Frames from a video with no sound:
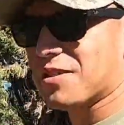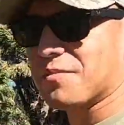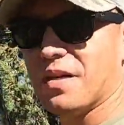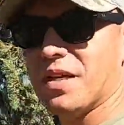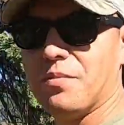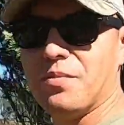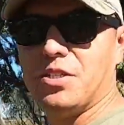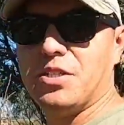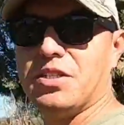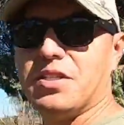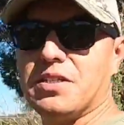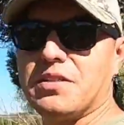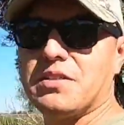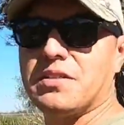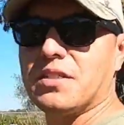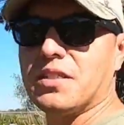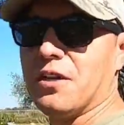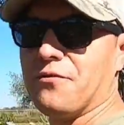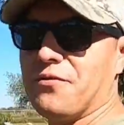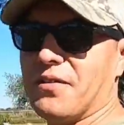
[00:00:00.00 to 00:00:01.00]
some
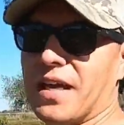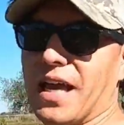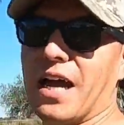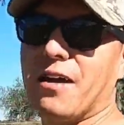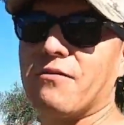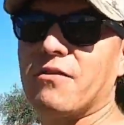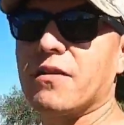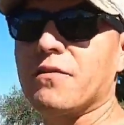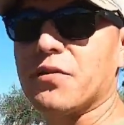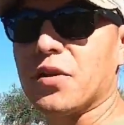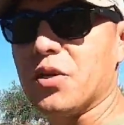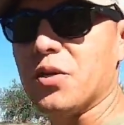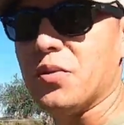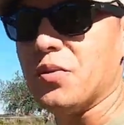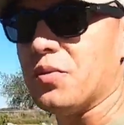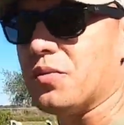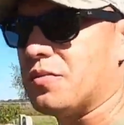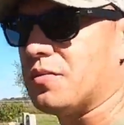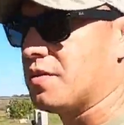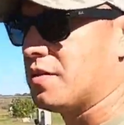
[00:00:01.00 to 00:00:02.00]
images, if you have
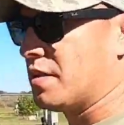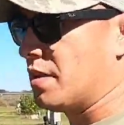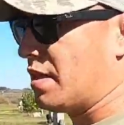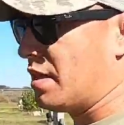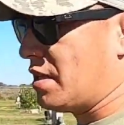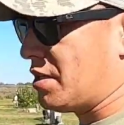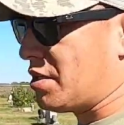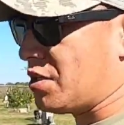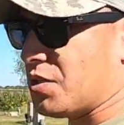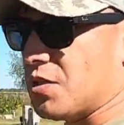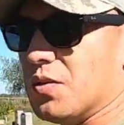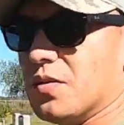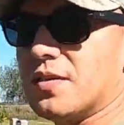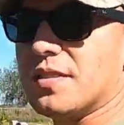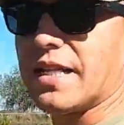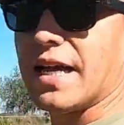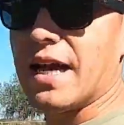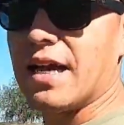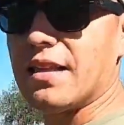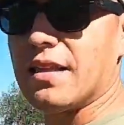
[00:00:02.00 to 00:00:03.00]
reviews, use
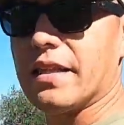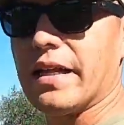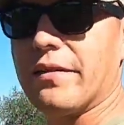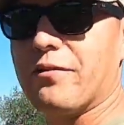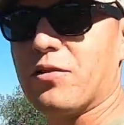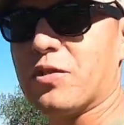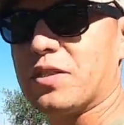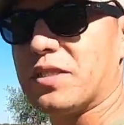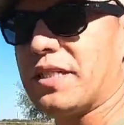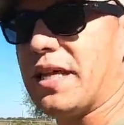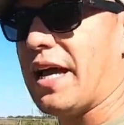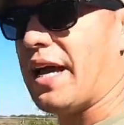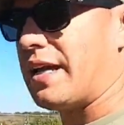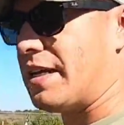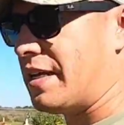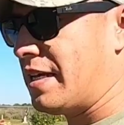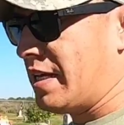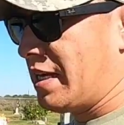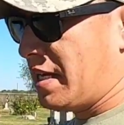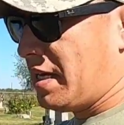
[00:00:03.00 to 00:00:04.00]
that, leverage that,
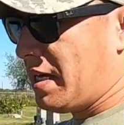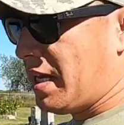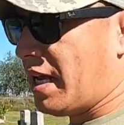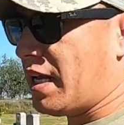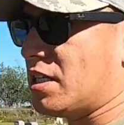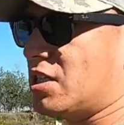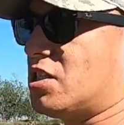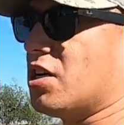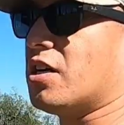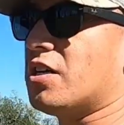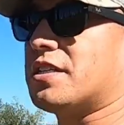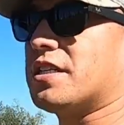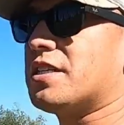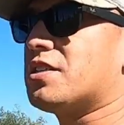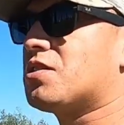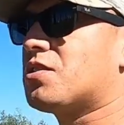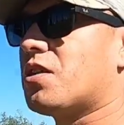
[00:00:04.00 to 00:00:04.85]
and just